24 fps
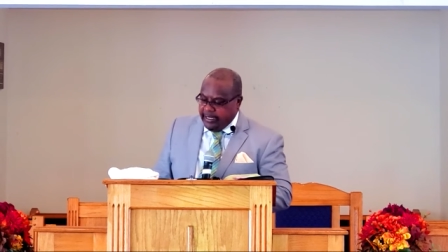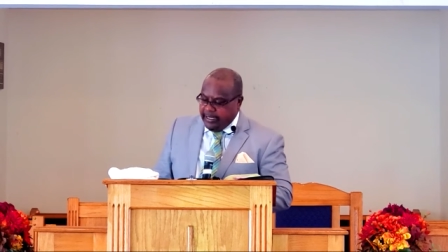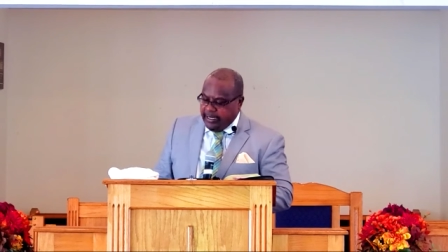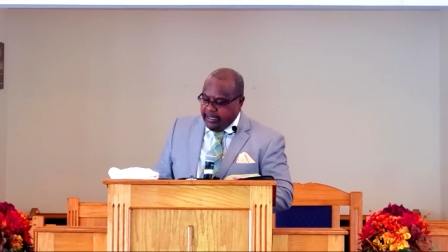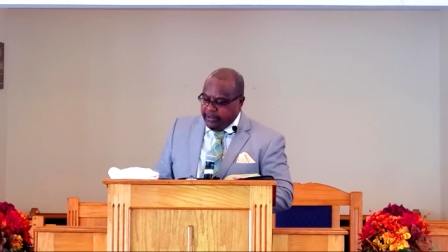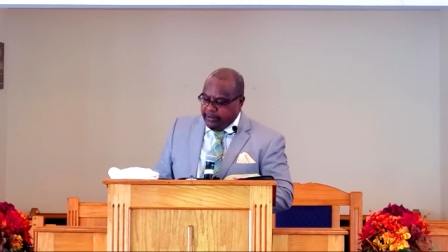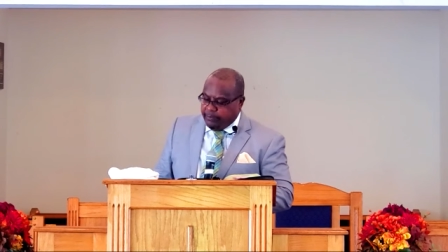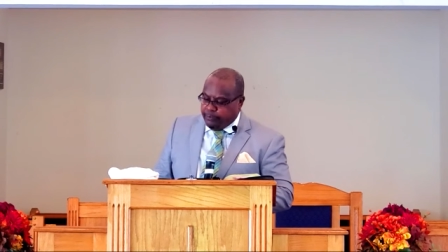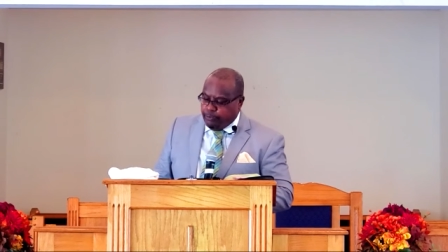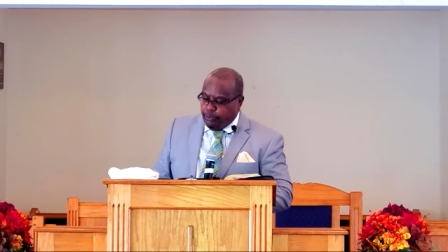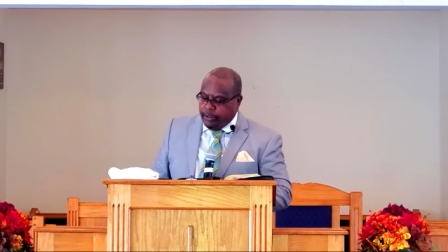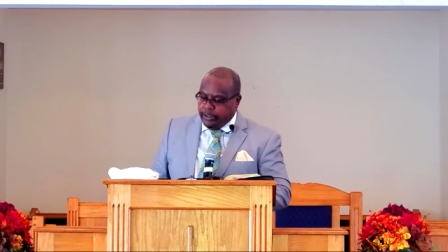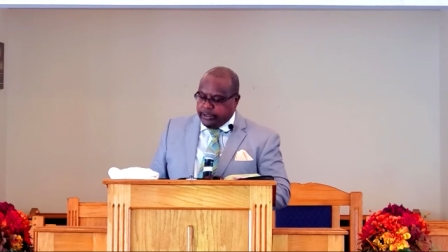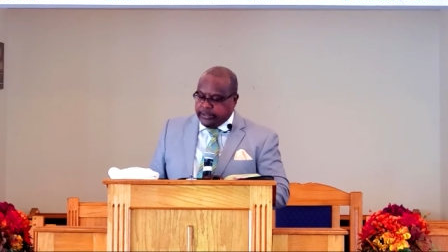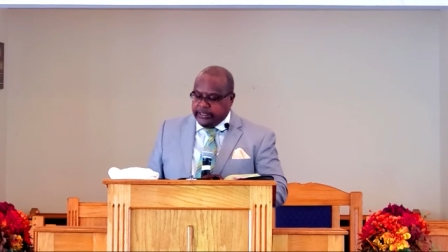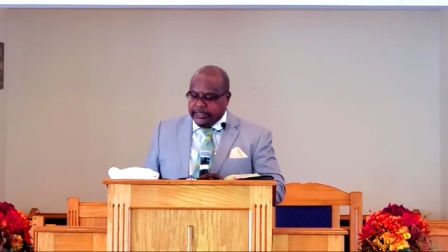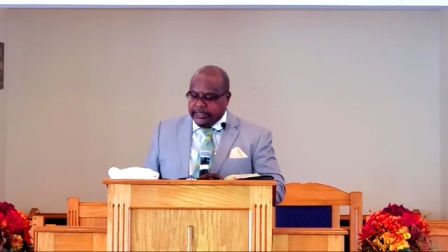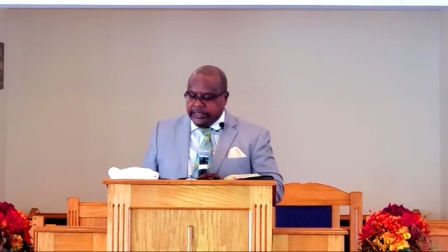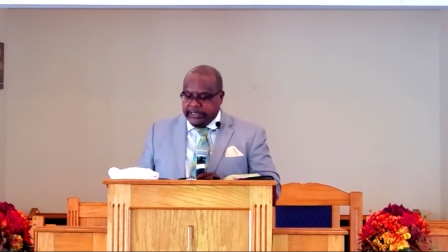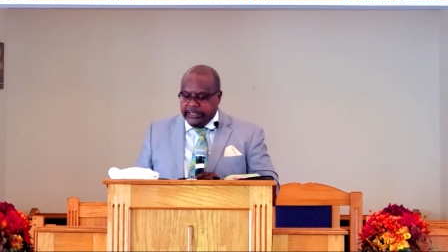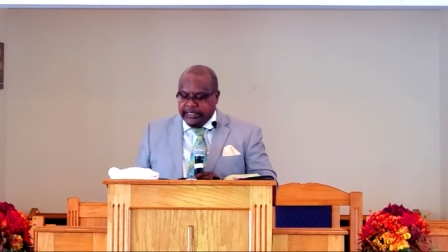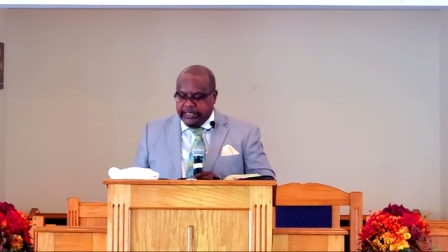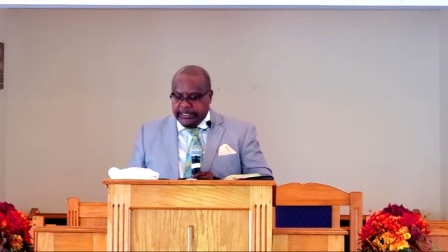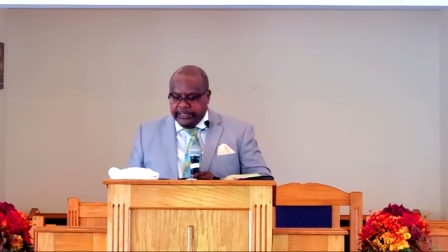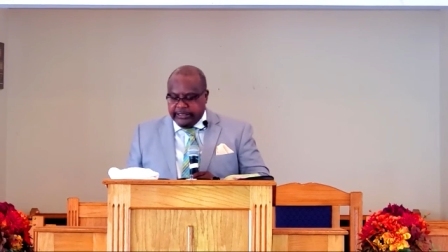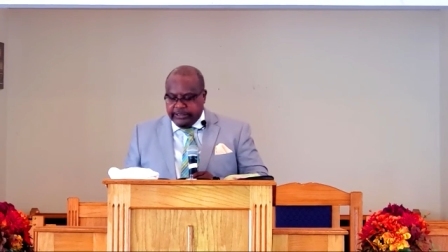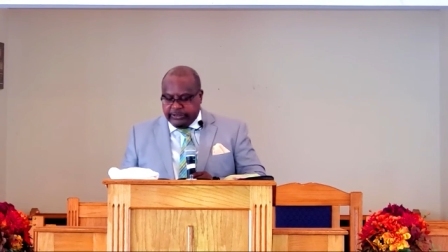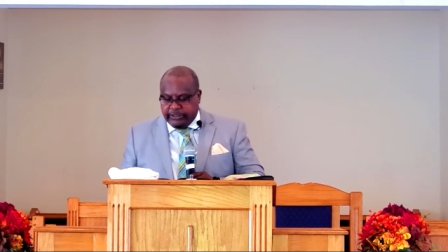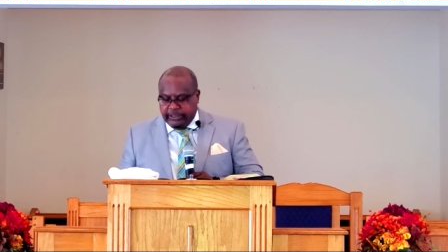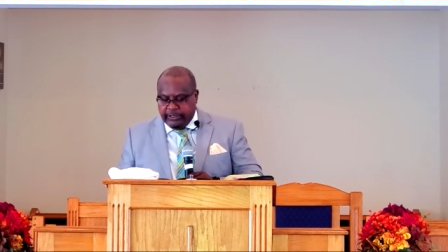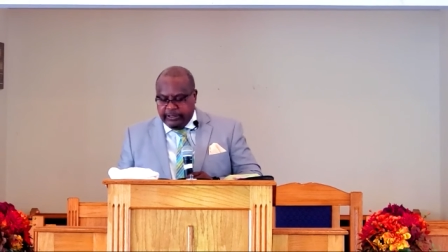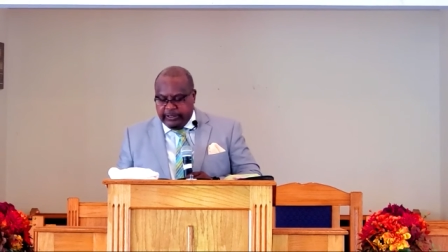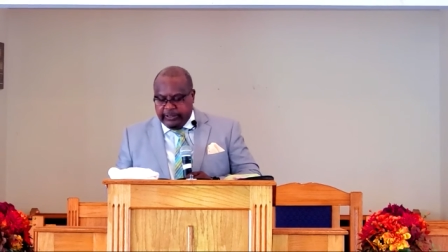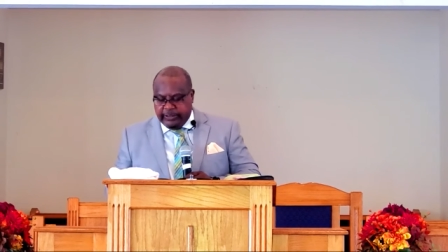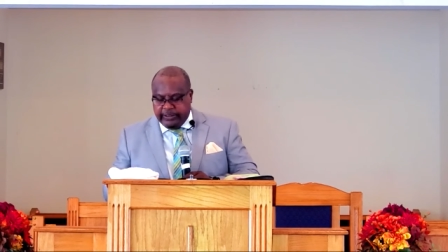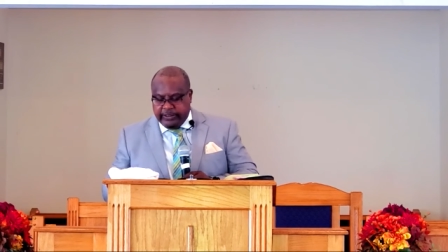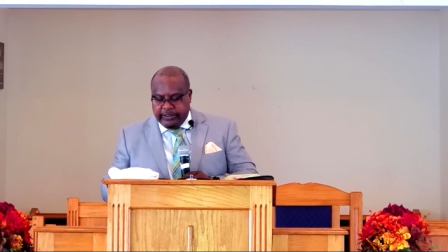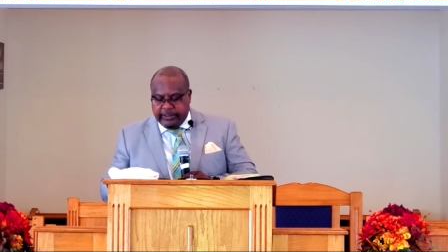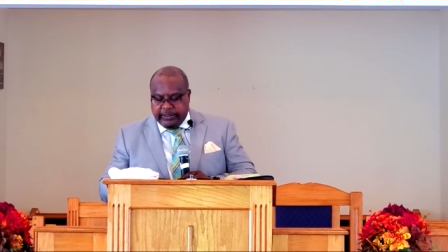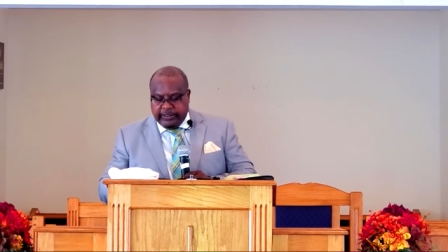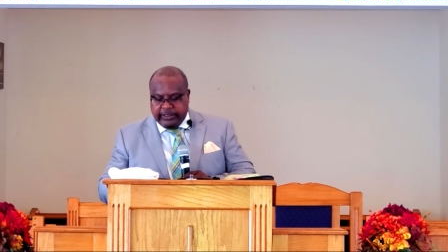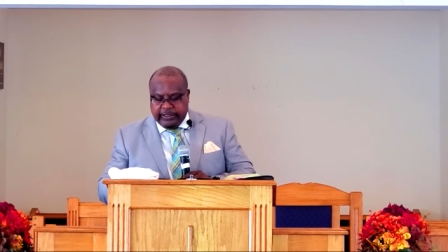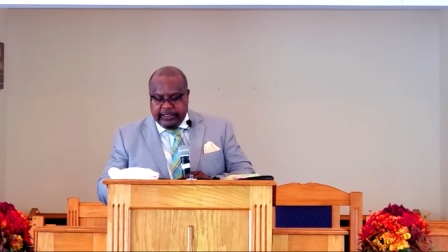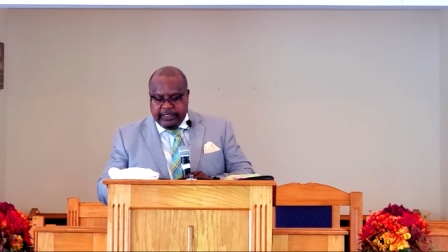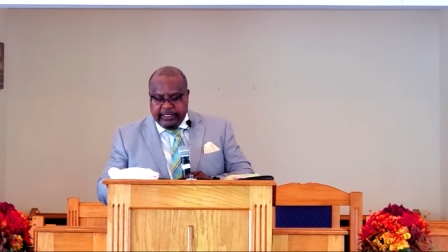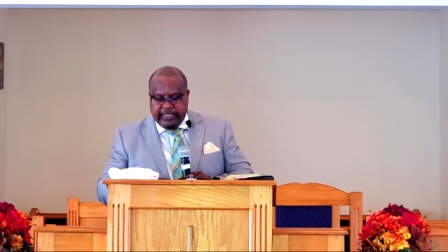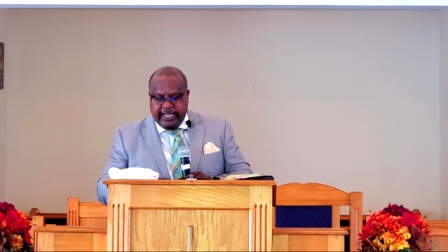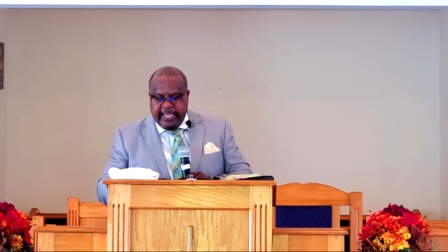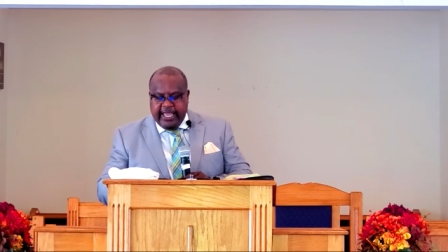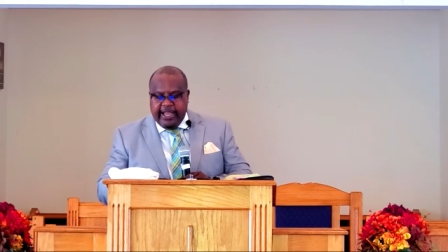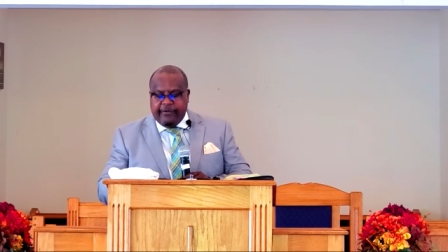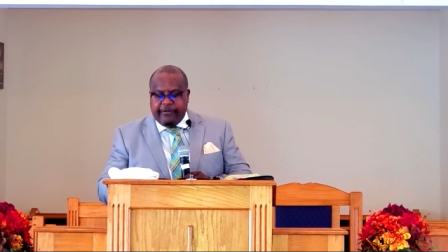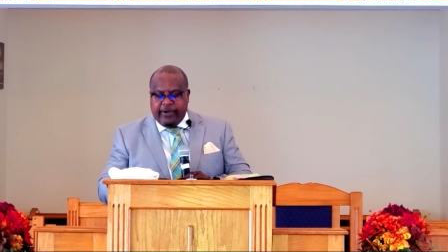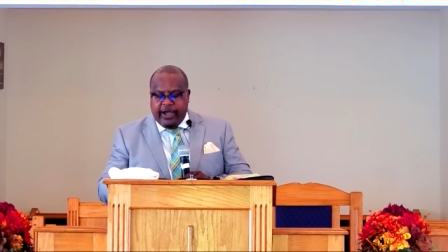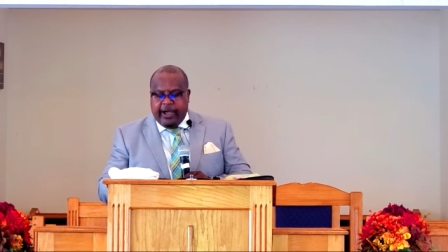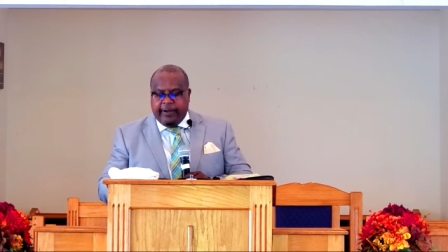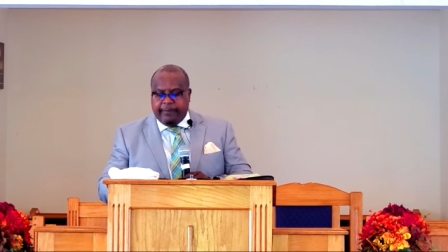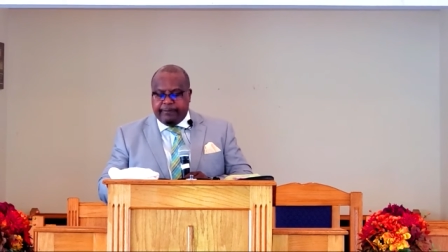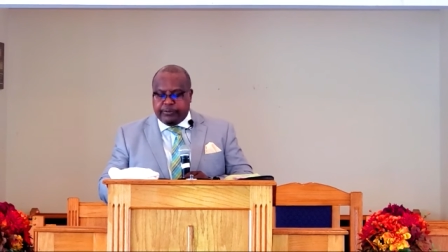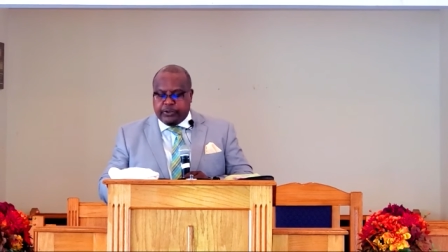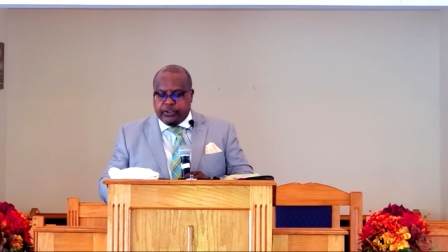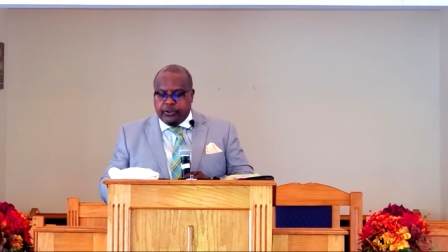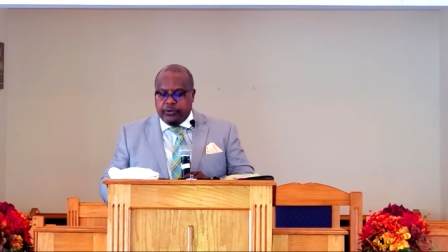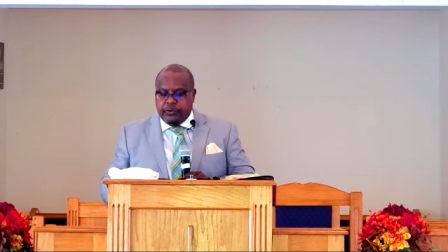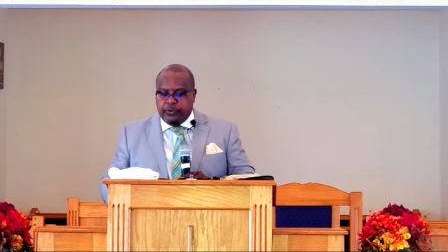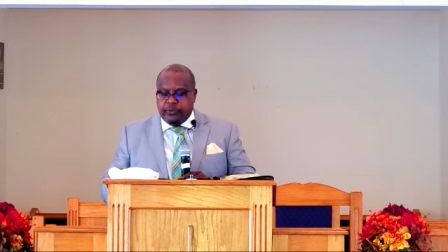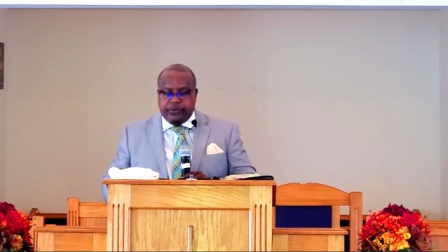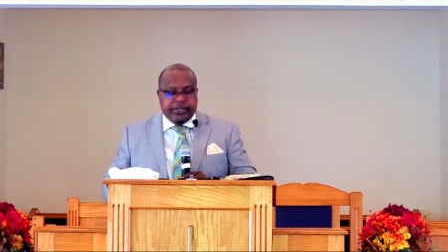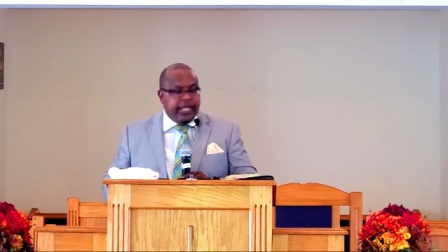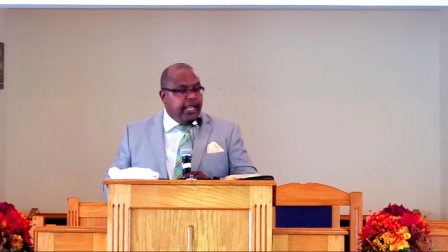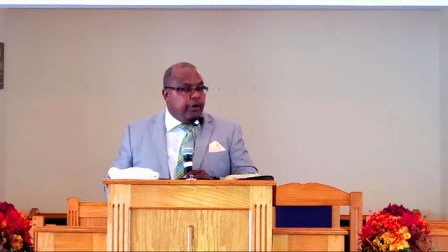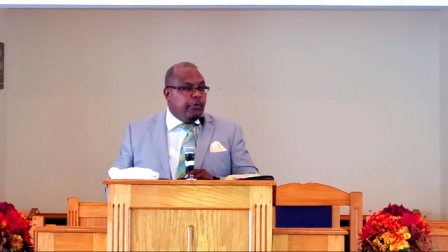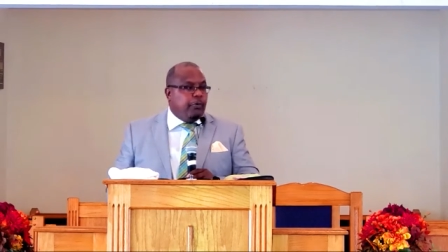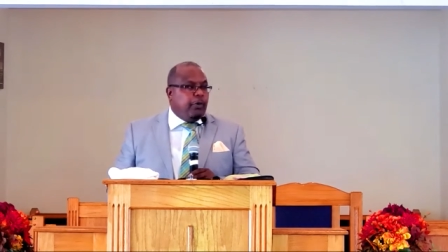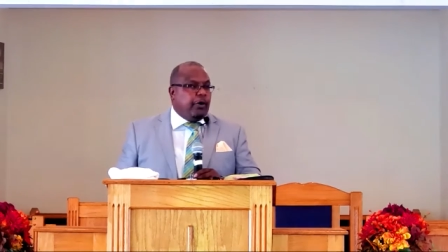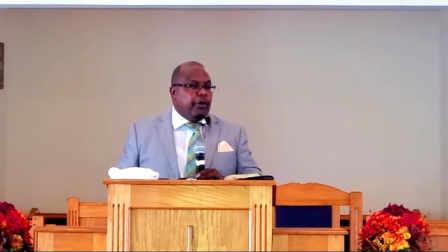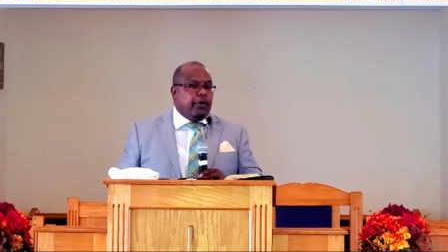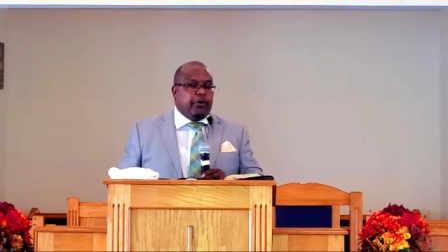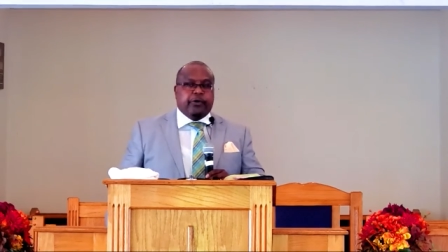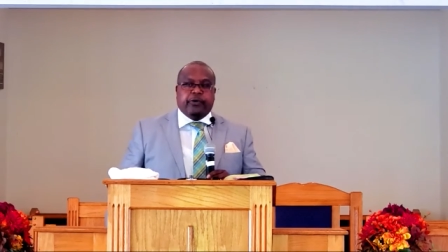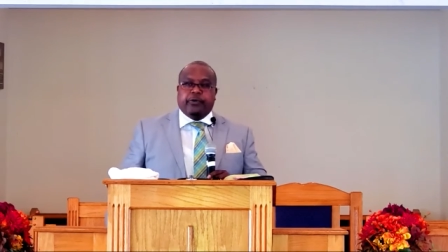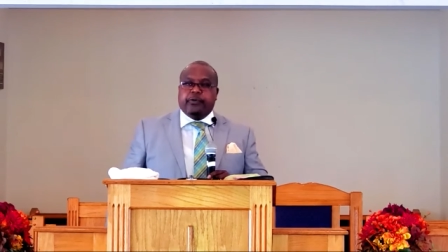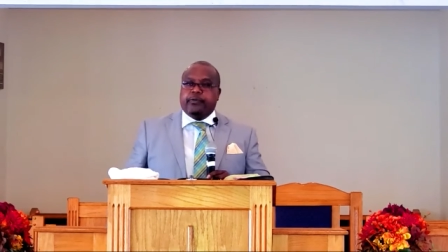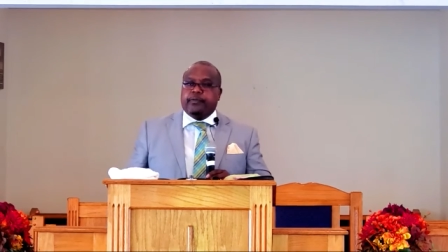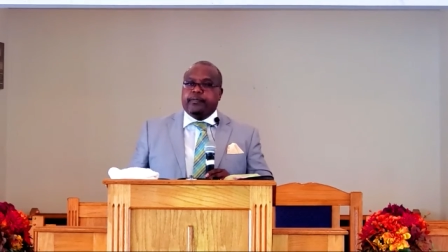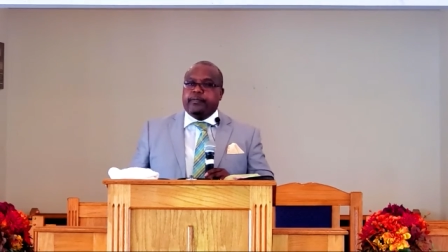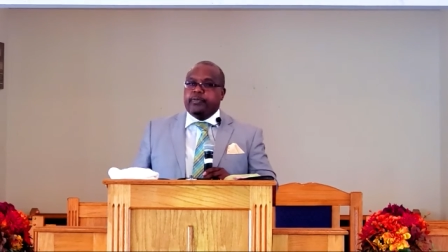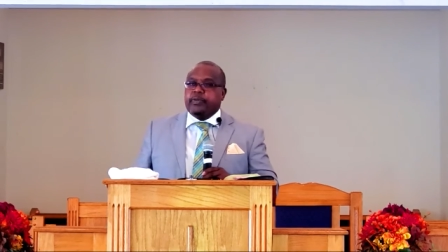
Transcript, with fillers: Ella Brooks, to live up to their word.